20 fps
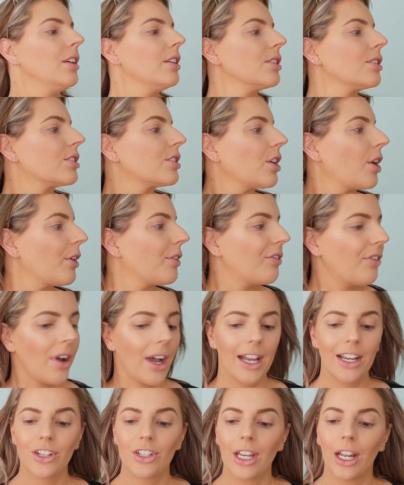So for
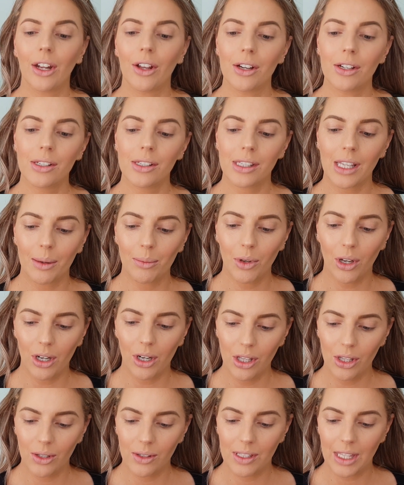eyeshadows, I'm going
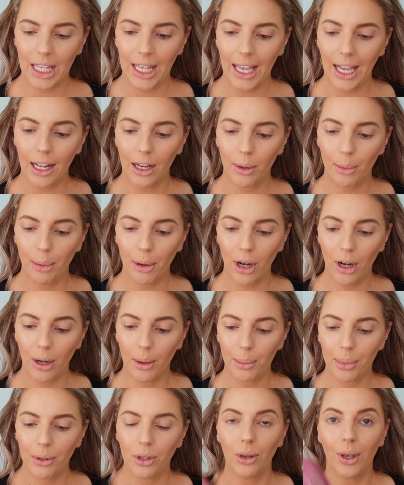to use the Colourpop